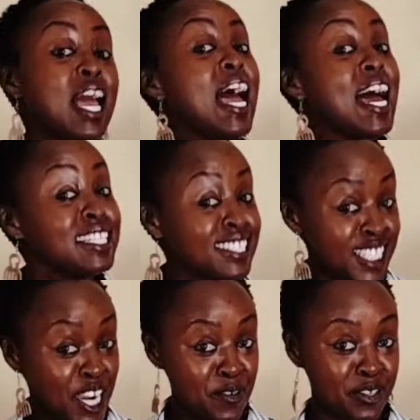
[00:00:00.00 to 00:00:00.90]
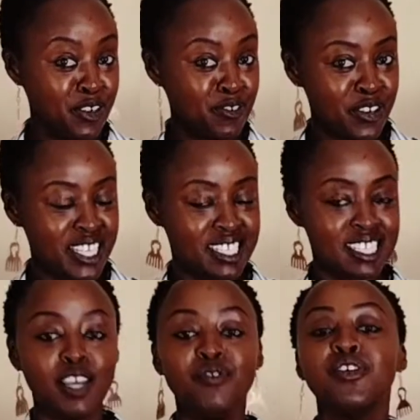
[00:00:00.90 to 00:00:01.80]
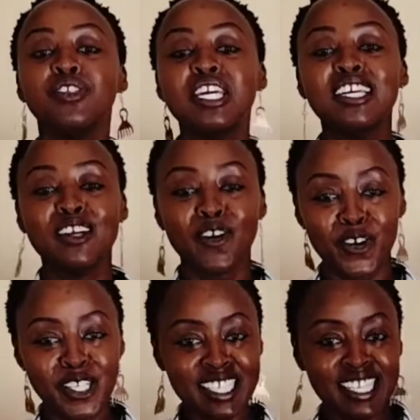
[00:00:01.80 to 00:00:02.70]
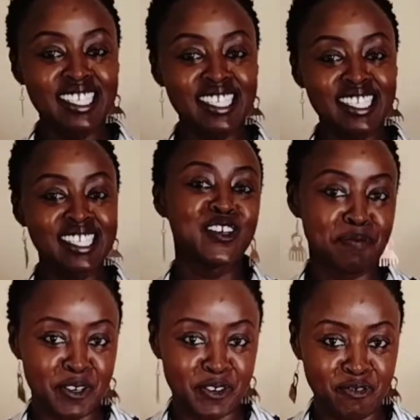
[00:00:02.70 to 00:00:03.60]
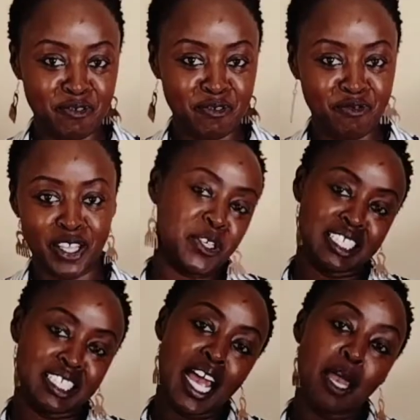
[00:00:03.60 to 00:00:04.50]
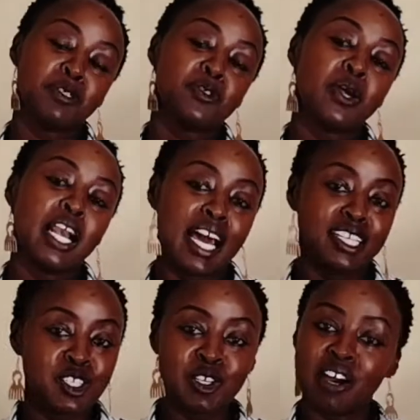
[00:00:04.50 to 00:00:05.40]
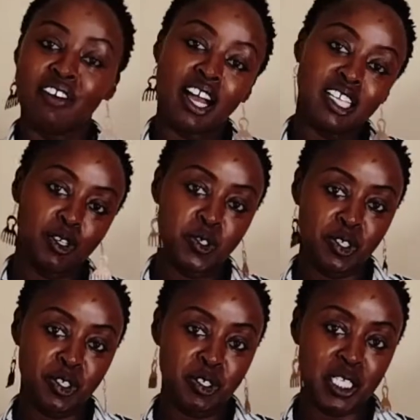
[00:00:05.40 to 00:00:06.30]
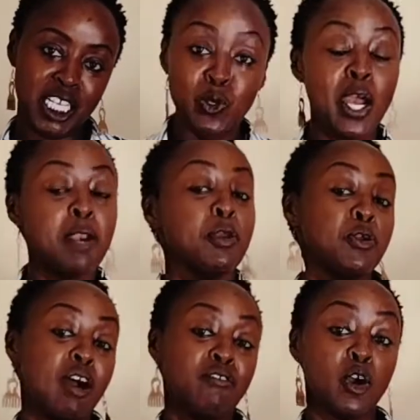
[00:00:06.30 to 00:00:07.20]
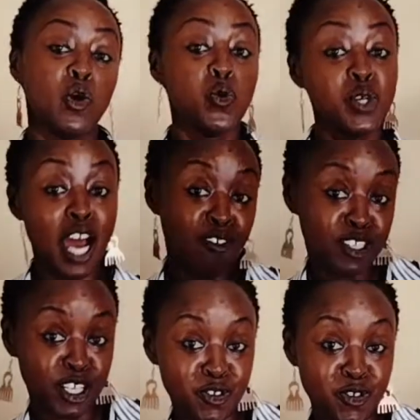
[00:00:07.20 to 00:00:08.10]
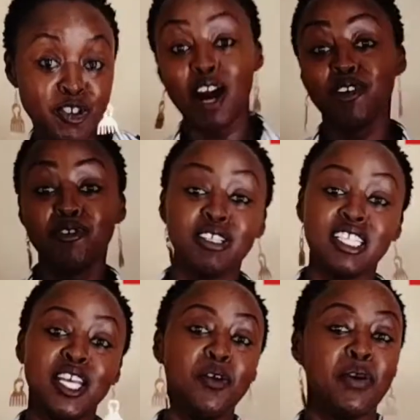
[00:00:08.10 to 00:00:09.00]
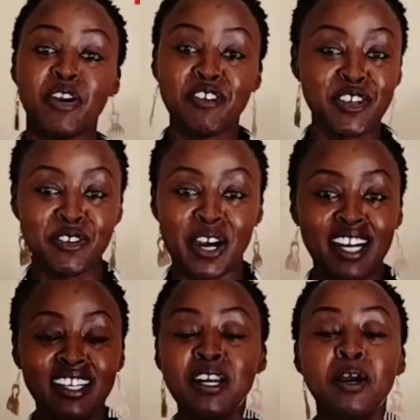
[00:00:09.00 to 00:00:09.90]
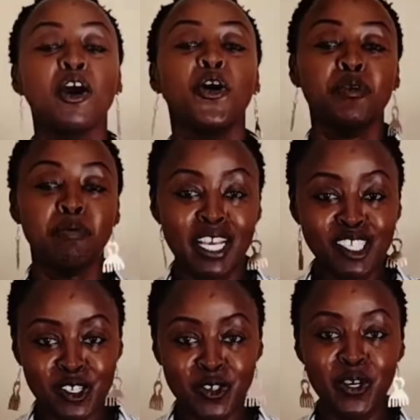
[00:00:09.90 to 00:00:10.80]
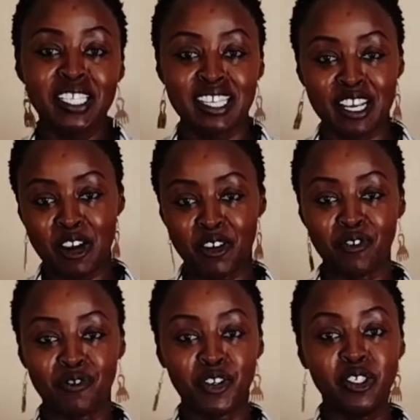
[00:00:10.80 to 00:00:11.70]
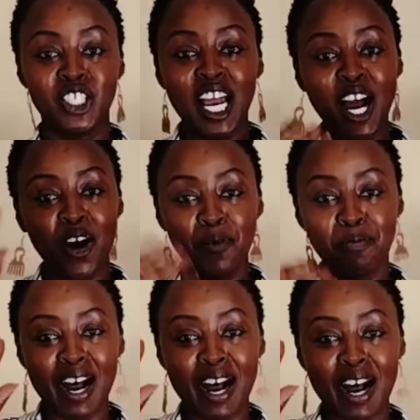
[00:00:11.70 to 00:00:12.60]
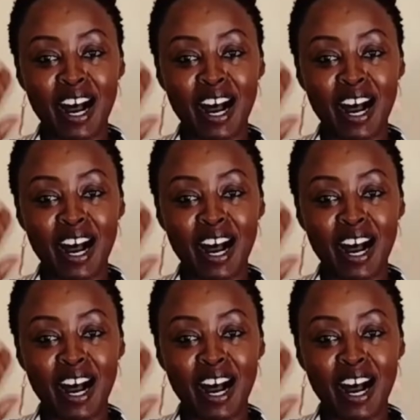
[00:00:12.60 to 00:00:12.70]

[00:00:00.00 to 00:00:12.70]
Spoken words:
and share with your friends if you think the content is gonna be good for them. I'm so glad to have hung out with you today, and may you have a good afternoon, a good day wherever you are. God bless you and take care of you. Ciao. Bye.